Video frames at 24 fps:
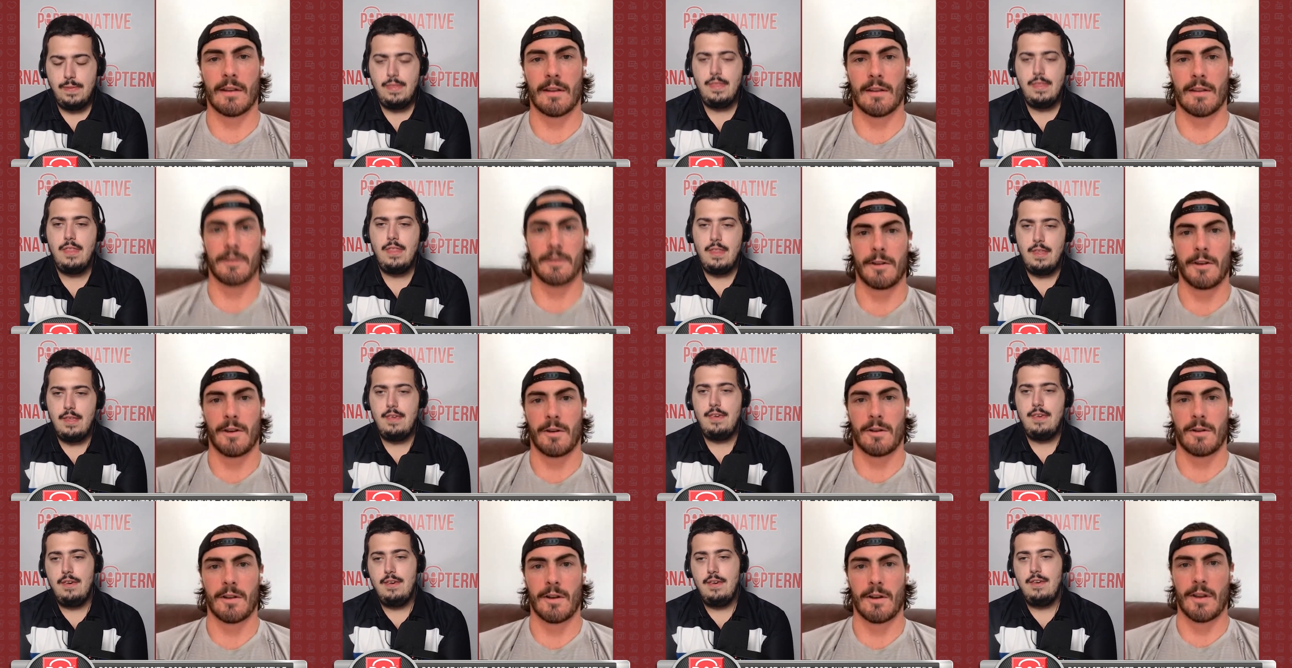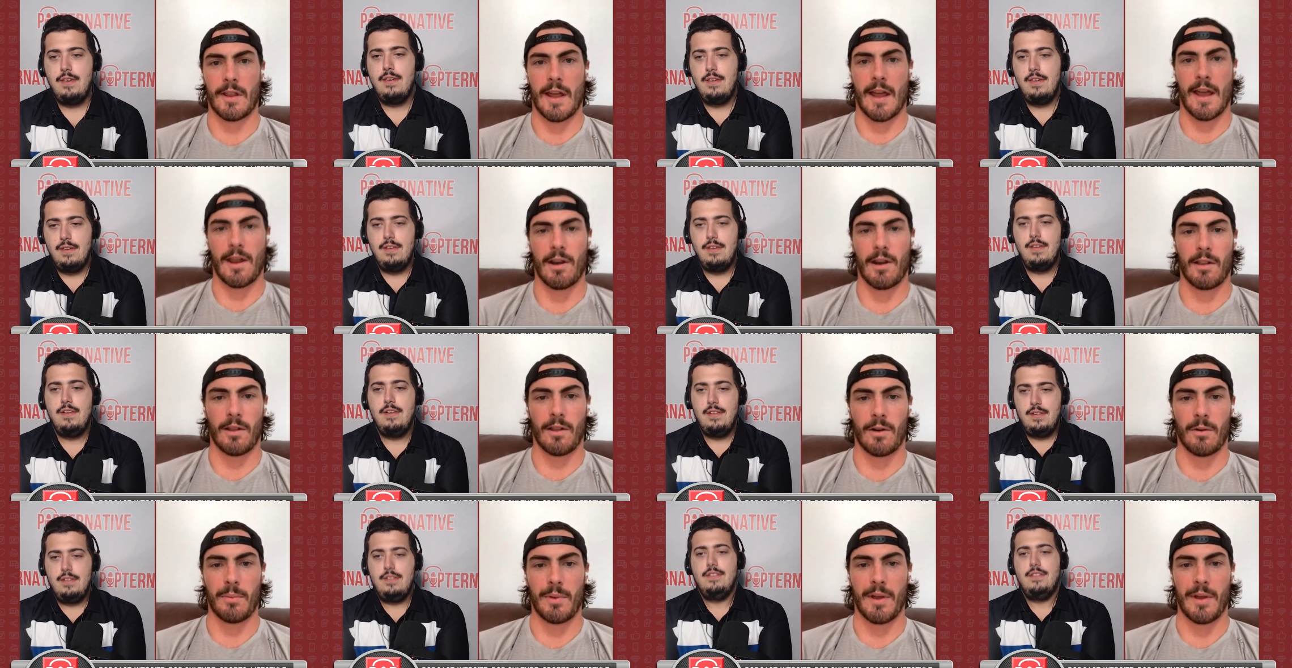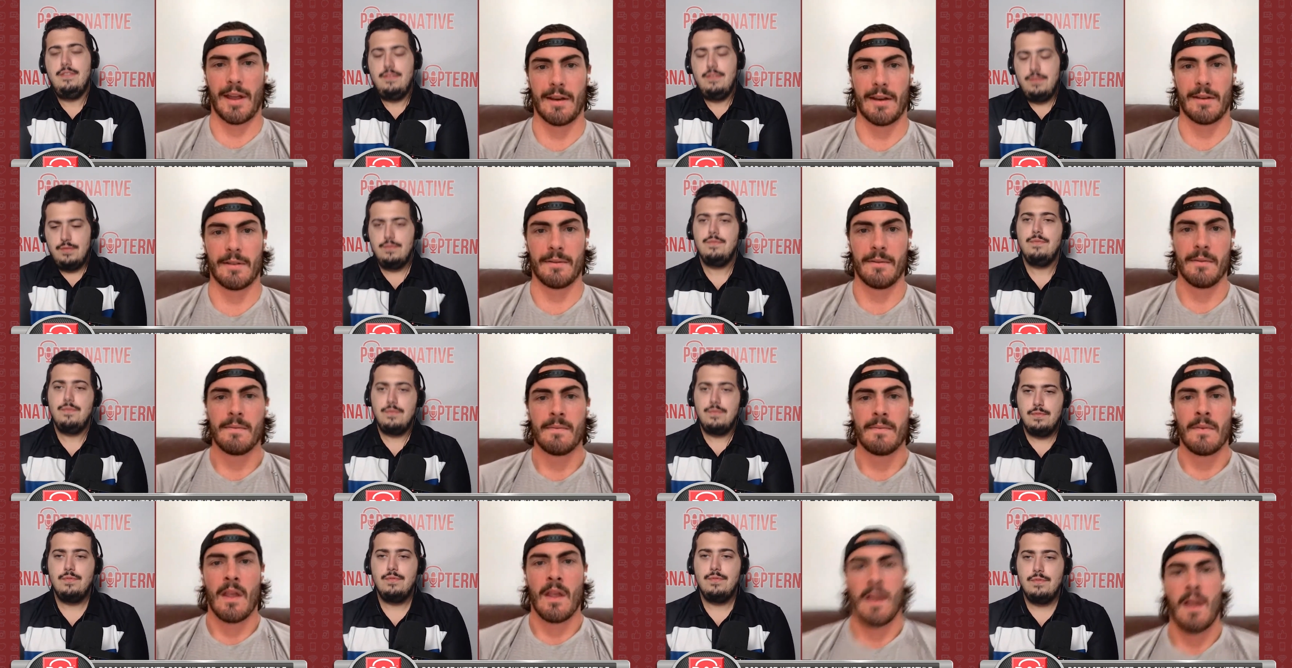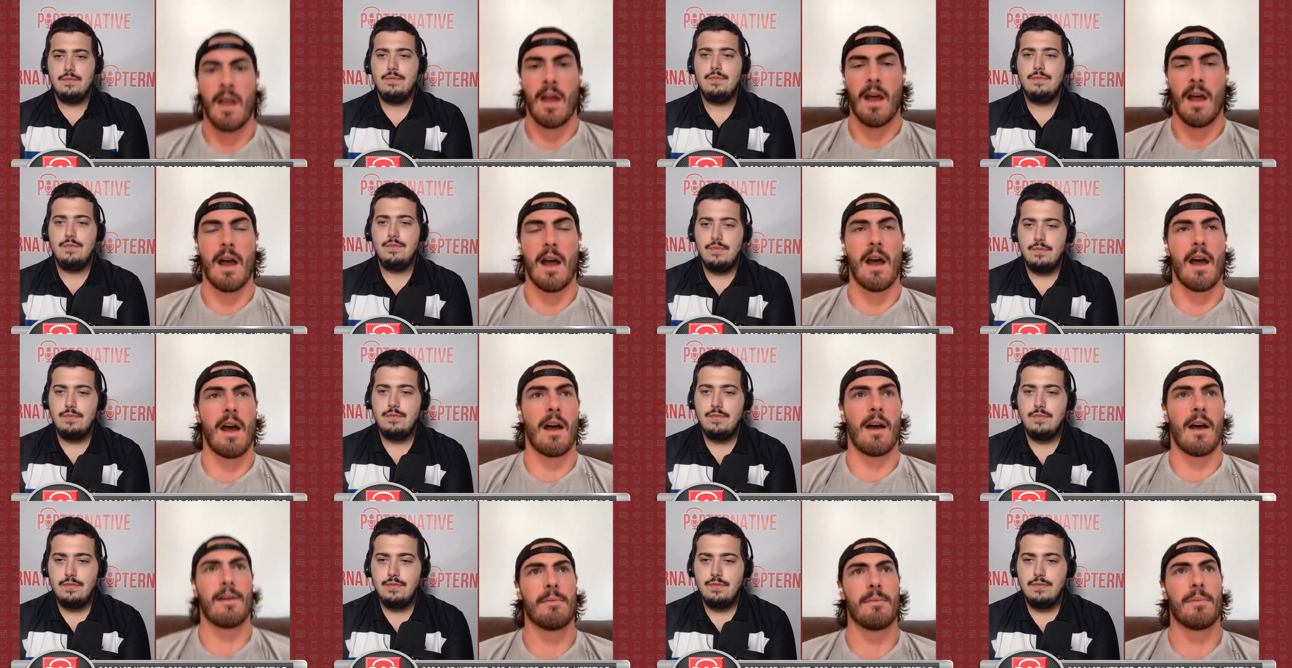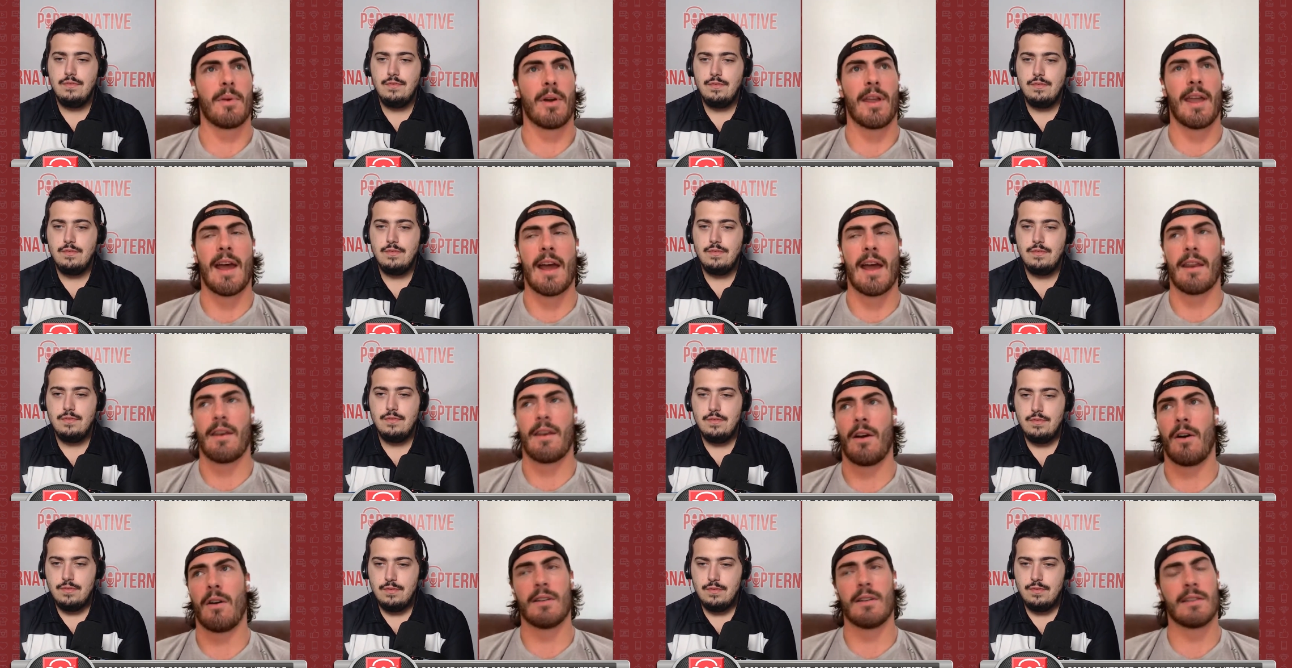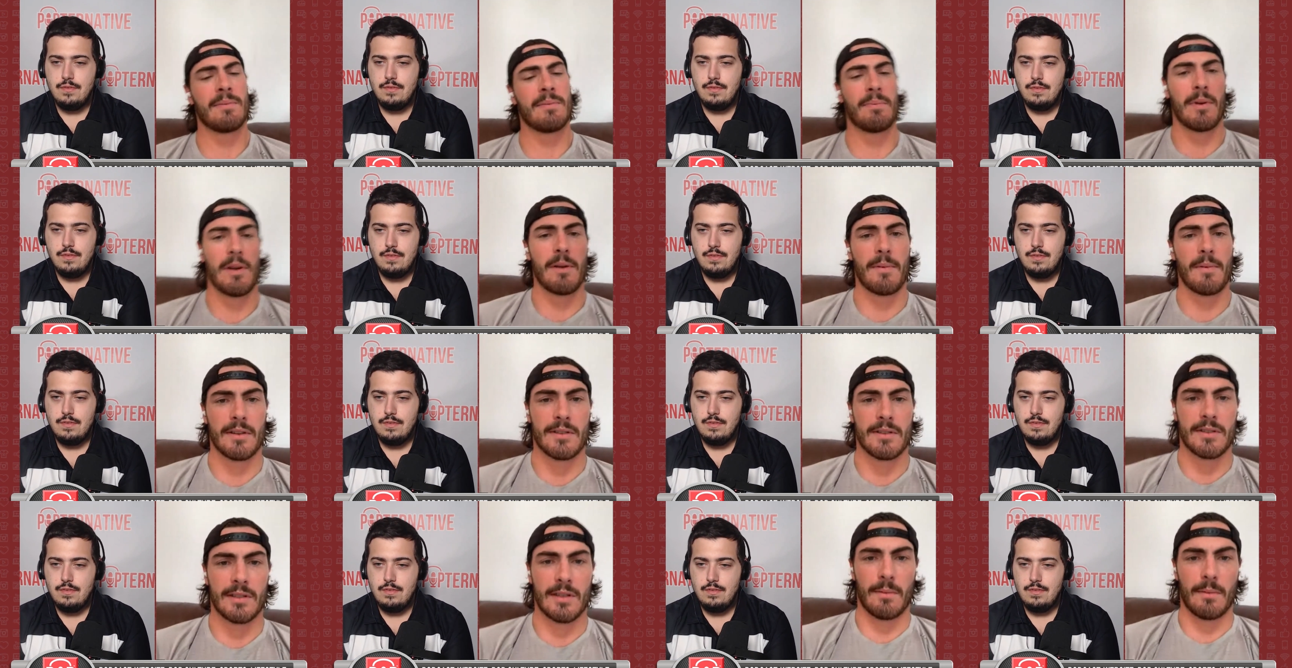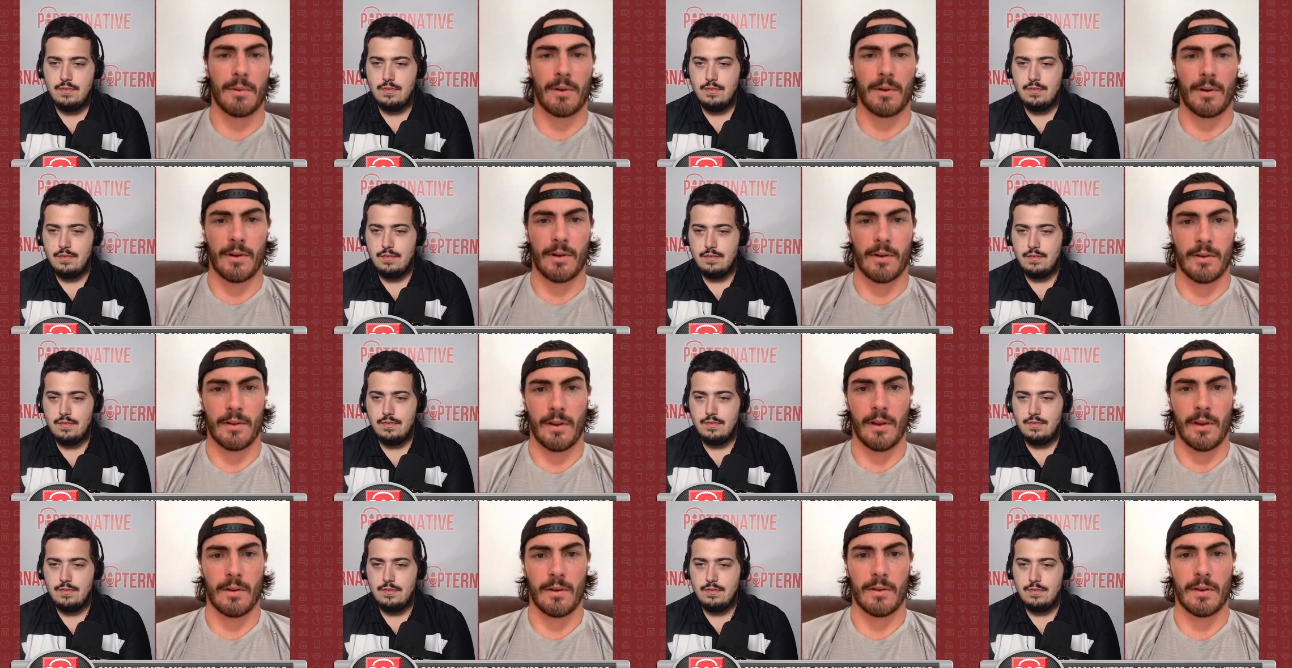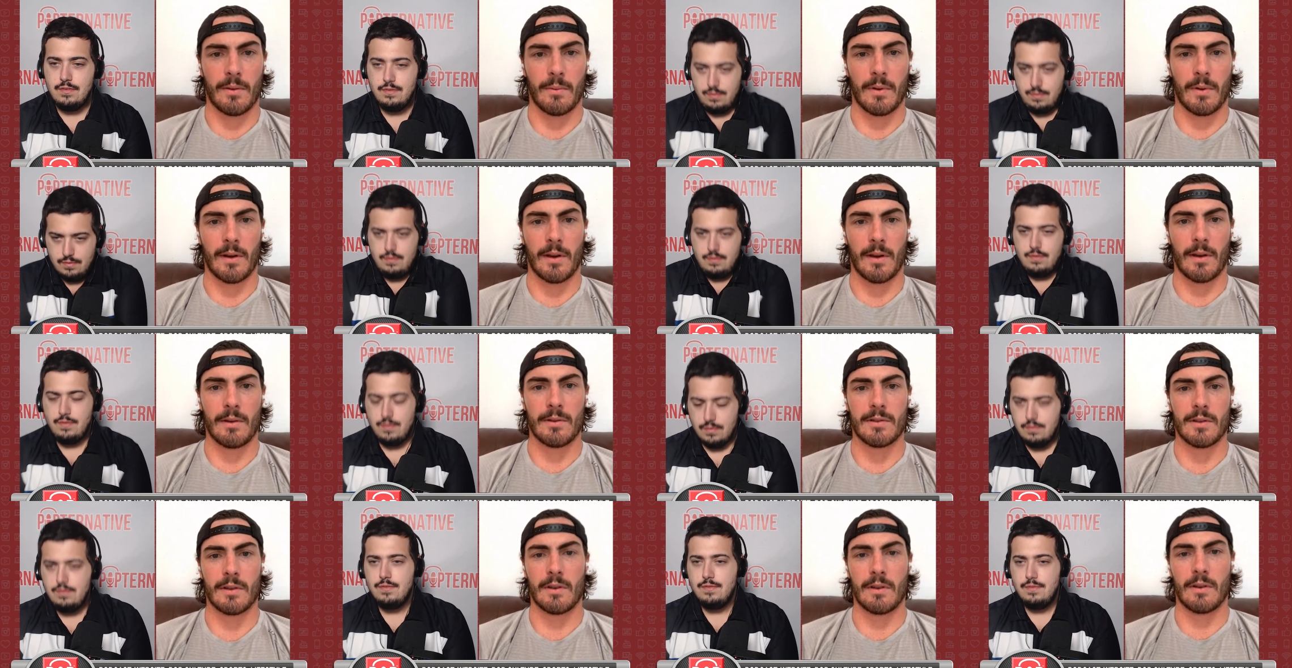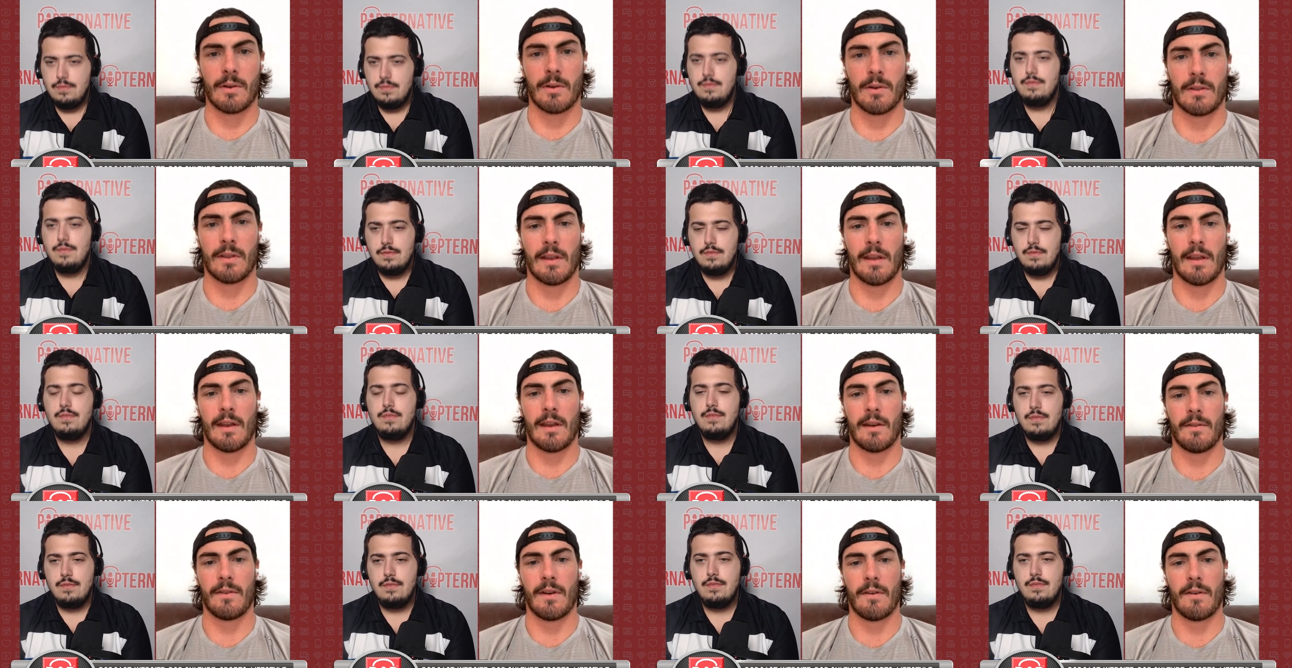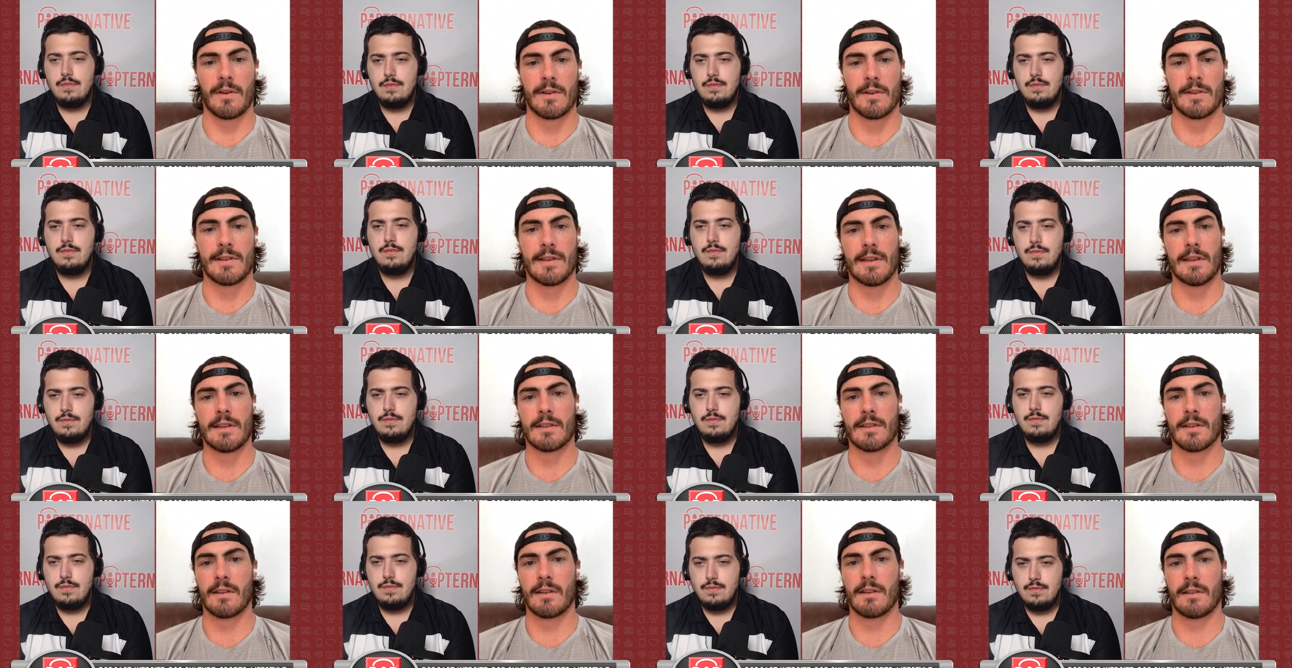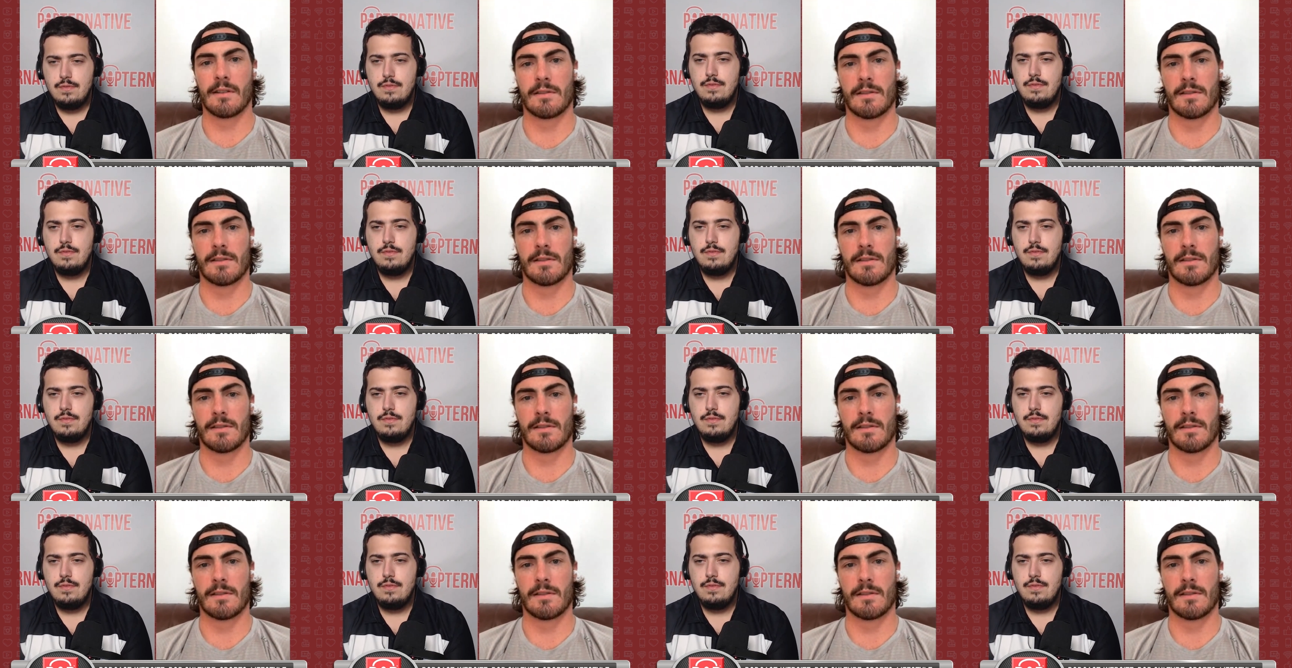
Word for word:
Speaker 1: the you know clear the head a little bit. And, uh, but yeah, no, it's pretty much similar, you know, to what I usually do at the end of every season.